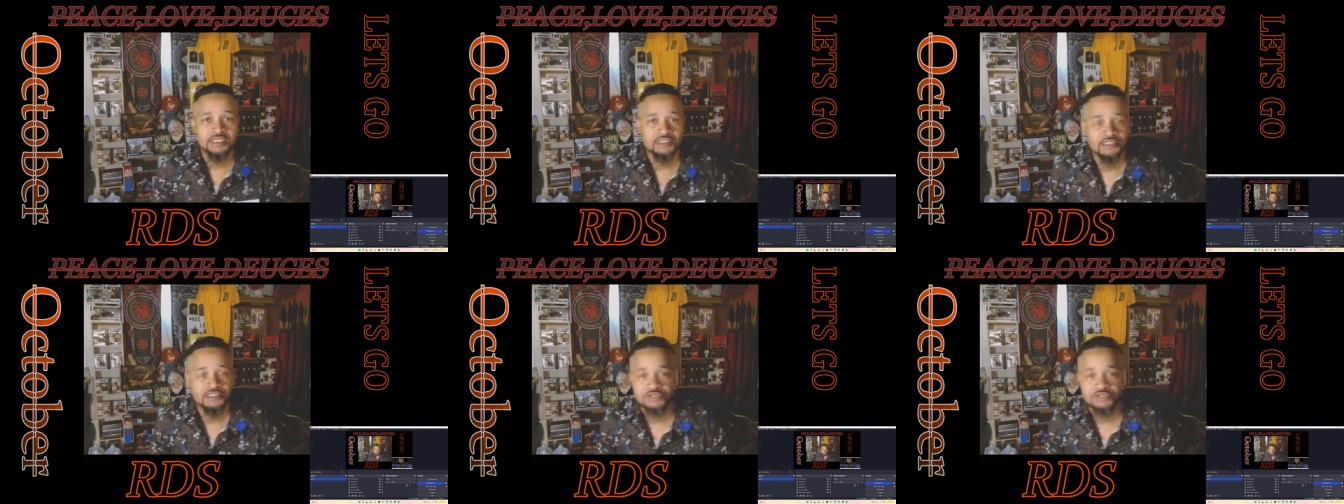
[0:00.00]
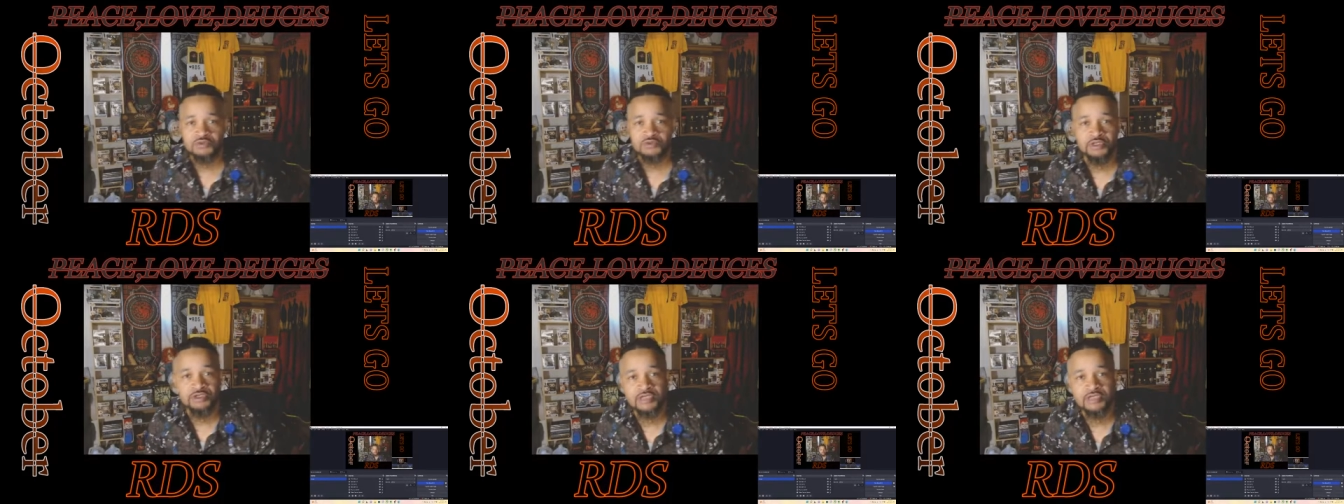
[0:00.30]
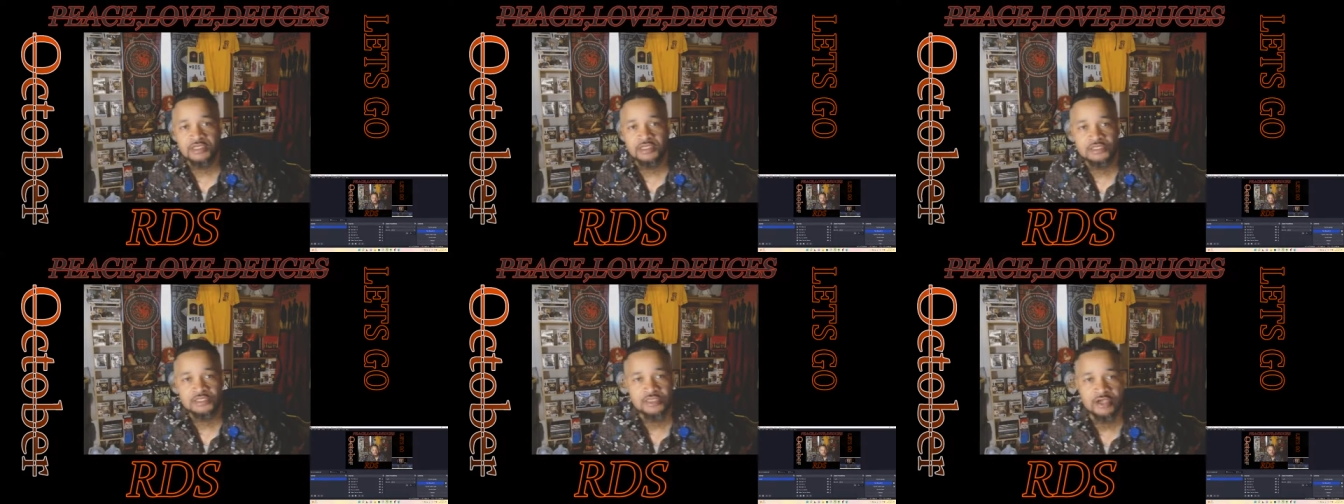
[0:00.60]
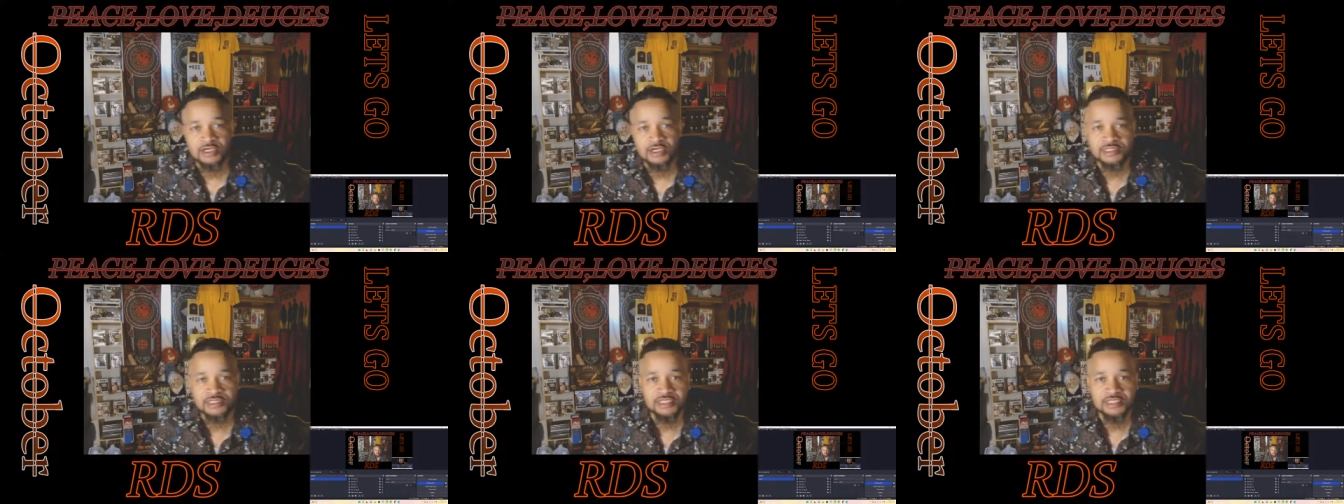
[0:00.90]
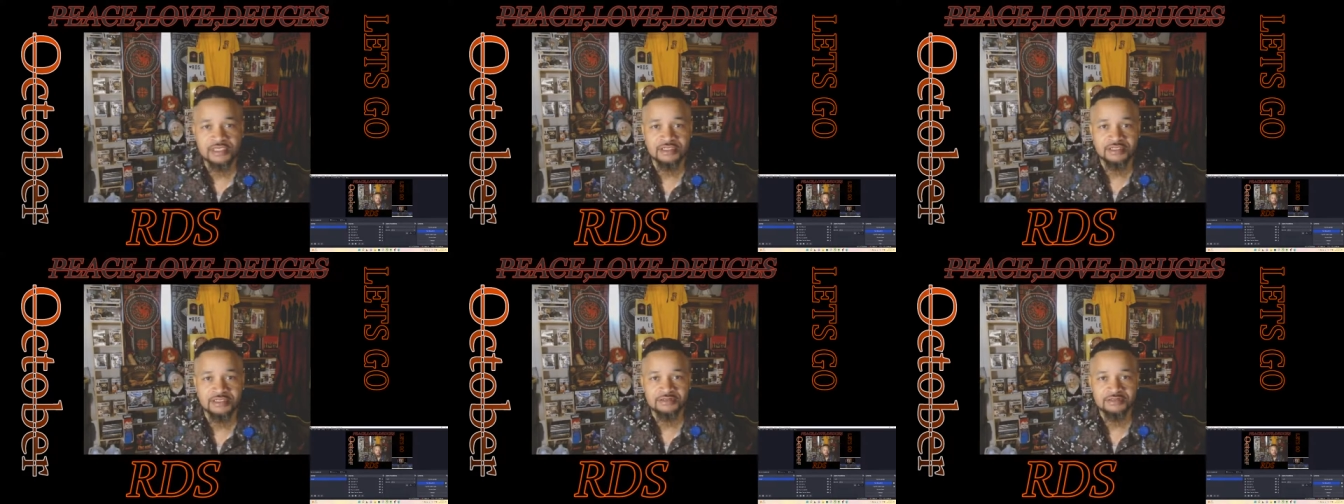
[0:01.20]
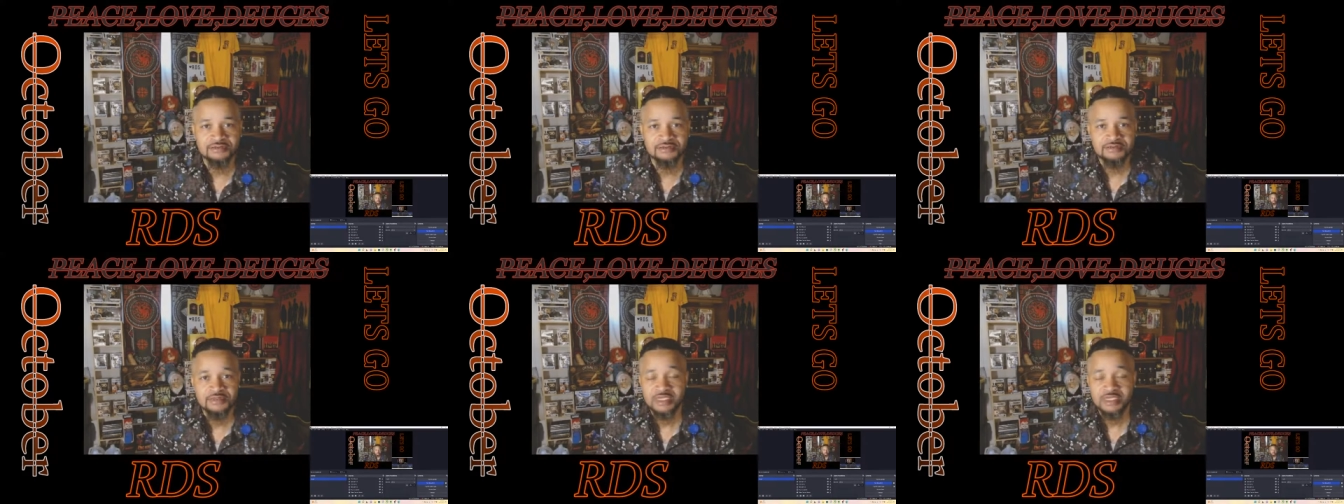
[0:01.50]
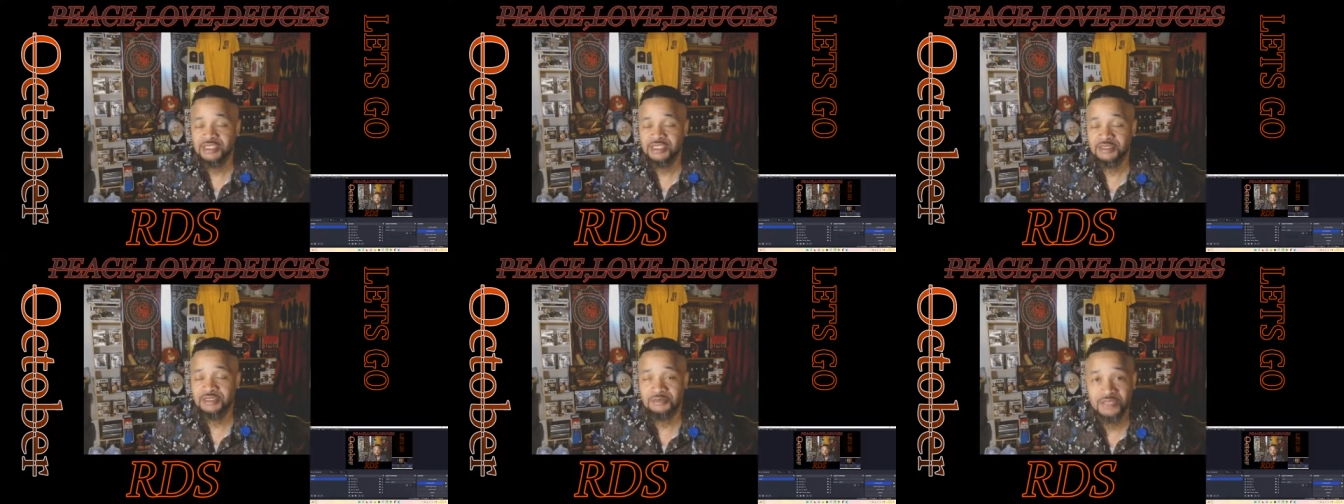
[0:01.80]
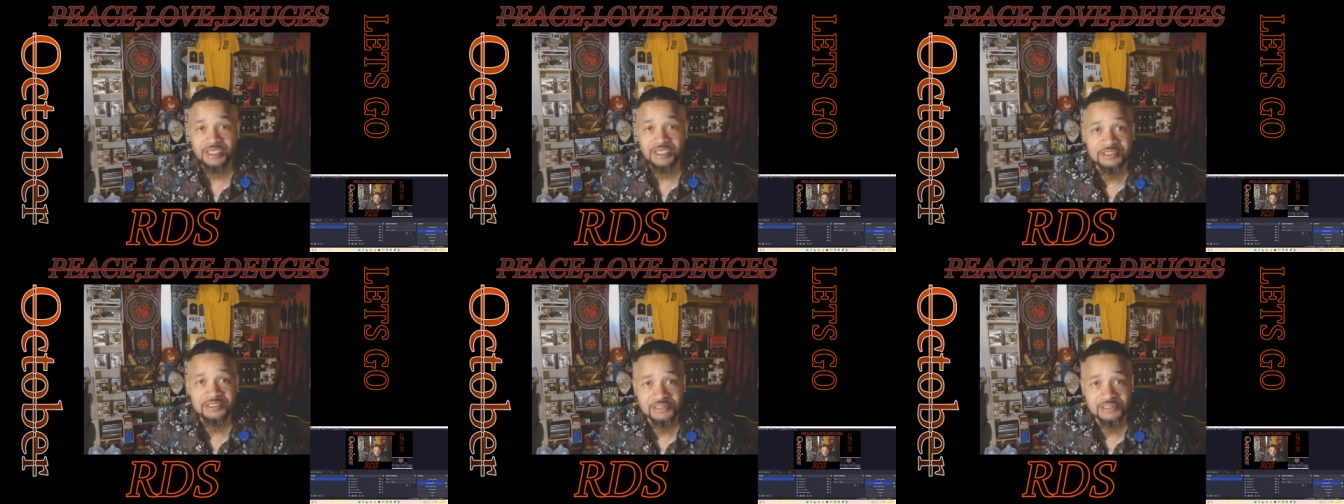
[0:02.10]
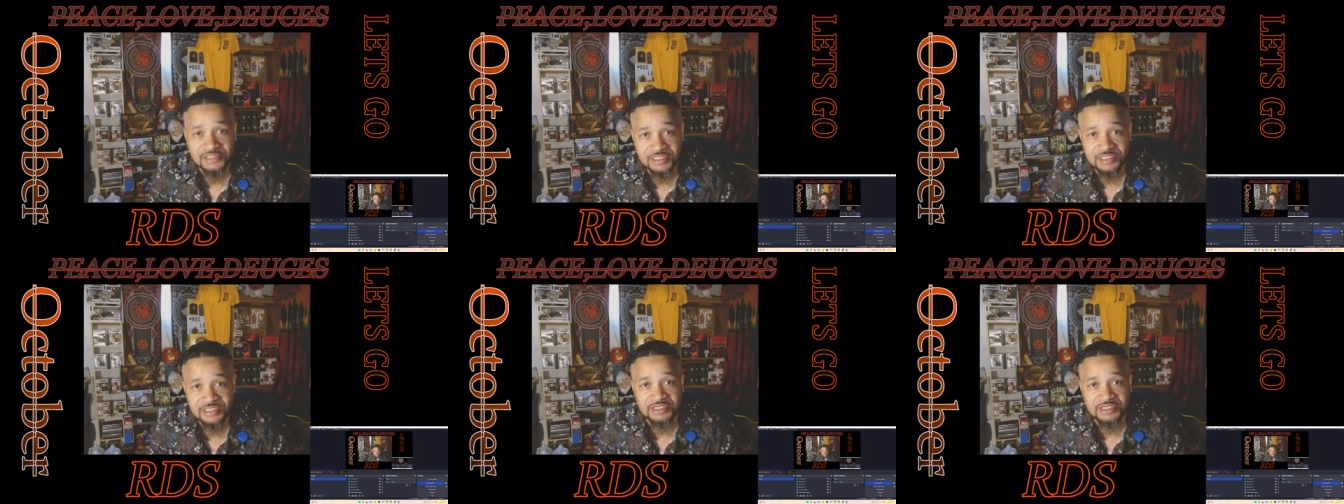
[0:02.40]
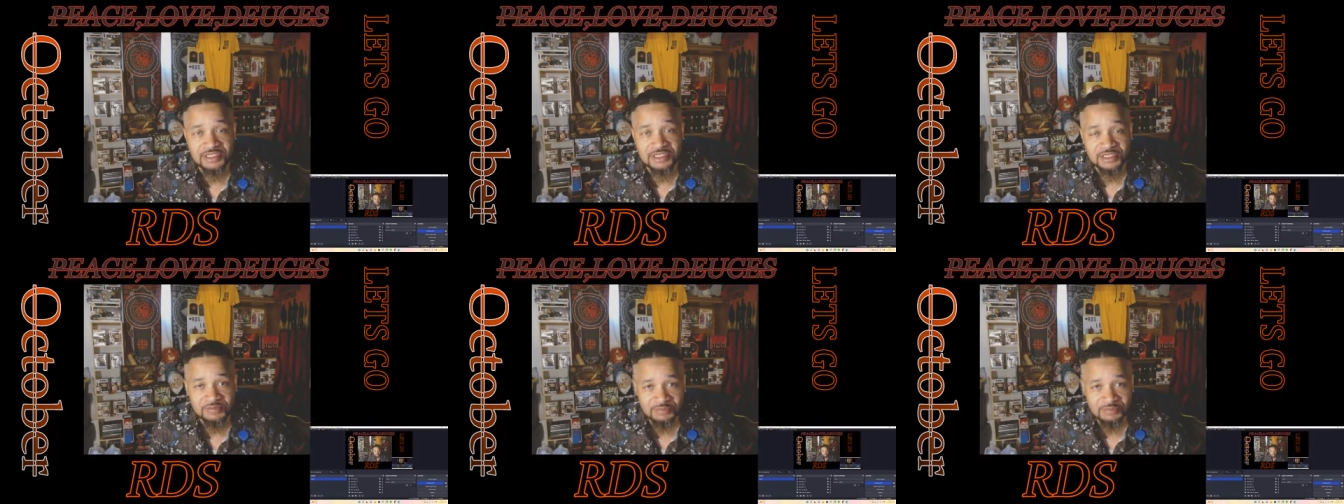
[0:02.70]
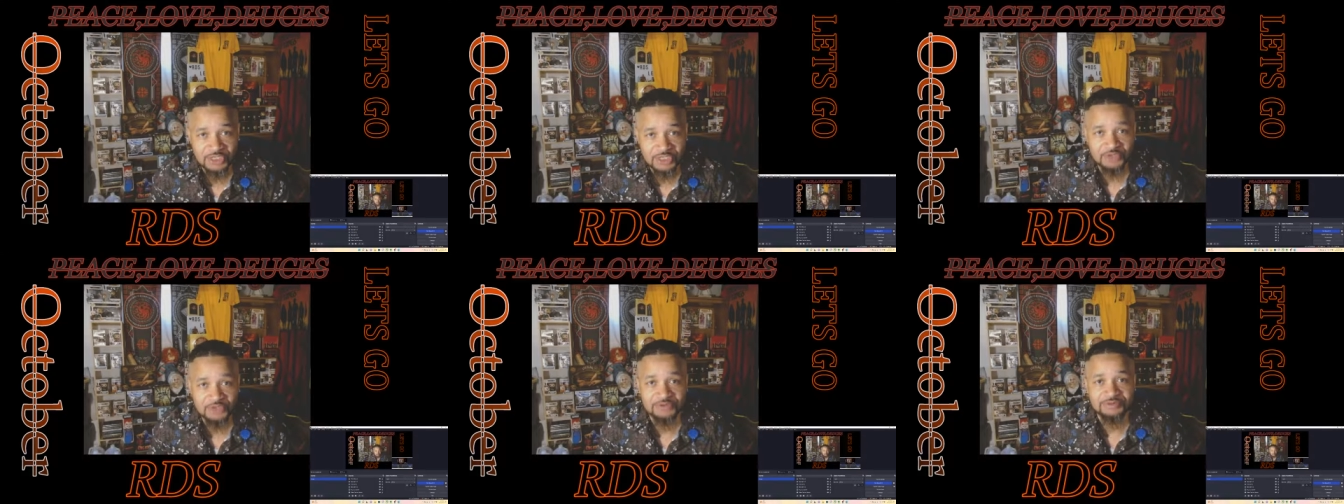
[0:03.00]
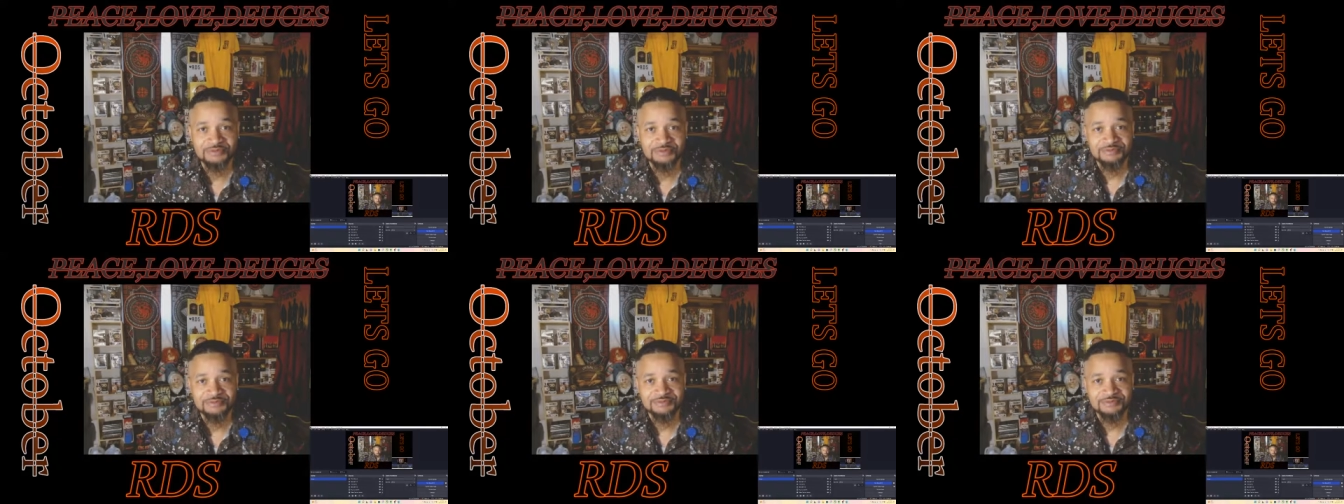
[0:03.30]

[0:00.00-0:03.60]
He just went on there and started singing. And the man can sing, he can blow.